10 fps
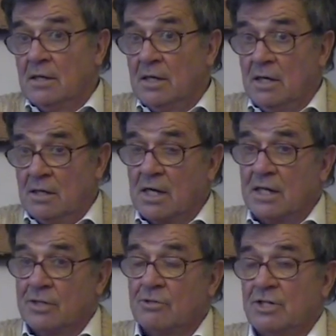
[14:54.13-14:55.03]
in the
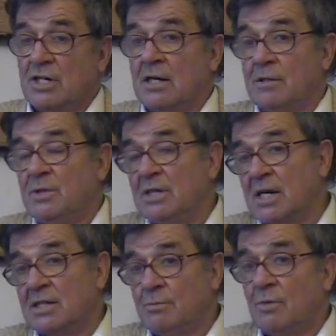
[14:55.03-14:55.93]
case of Christianity, in the
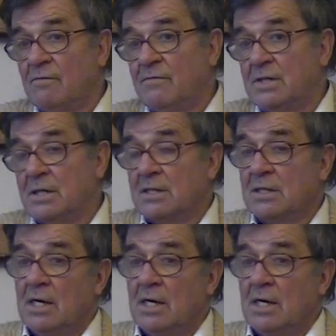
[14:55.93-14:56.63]
case of modern physics,